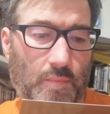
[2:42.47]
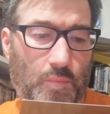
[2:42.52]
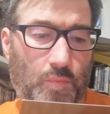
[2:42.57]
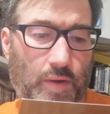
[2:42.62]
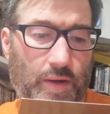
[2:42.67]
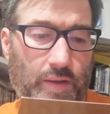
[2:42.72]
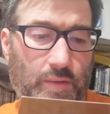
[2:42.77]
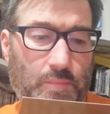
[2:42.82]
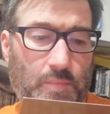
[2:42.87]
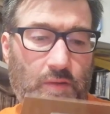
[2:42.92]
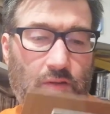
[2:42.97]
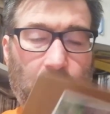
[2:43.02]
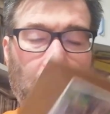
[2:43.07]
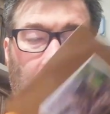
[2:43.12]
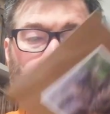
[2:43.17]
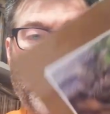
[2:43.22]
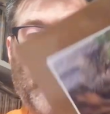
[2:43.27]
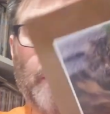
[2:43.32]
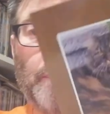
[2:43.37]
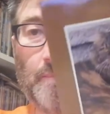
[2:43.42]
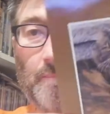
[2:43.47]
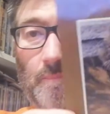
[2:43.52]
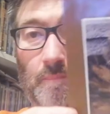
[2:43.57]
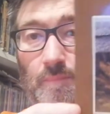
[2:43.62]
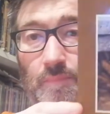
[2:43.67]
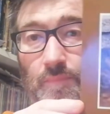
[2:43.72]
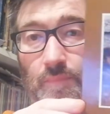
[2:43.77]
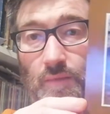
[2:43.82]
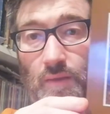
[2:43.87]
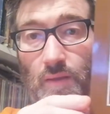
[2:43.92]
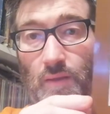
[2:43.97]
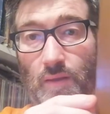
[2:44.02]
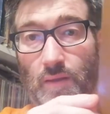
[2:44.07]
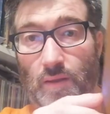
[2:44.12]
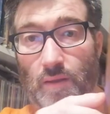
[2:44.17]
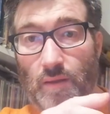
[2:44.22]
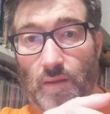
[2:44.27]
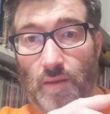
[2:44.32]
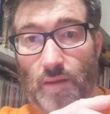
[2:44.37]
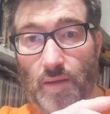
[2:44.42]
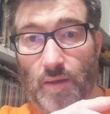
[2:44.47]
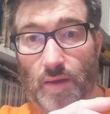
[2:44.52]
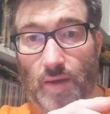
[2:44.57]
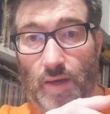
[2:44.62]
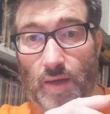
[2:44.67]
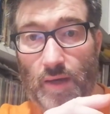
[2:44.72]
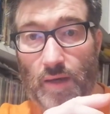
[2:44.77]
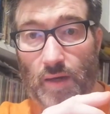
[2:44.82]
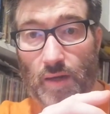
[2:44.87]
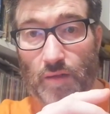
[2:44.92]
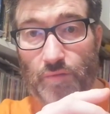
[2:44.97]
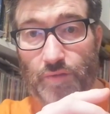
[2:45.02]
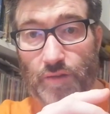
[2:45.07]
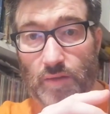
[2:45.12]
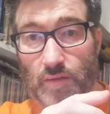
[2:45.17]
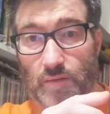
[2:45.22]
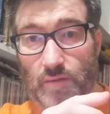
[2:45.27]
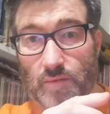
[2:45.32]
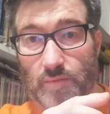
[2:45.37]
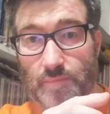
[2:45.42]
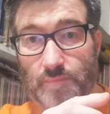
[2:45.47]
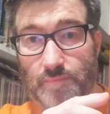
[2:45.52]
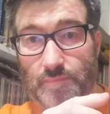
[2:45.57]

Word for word: Britt-Marie. I love it.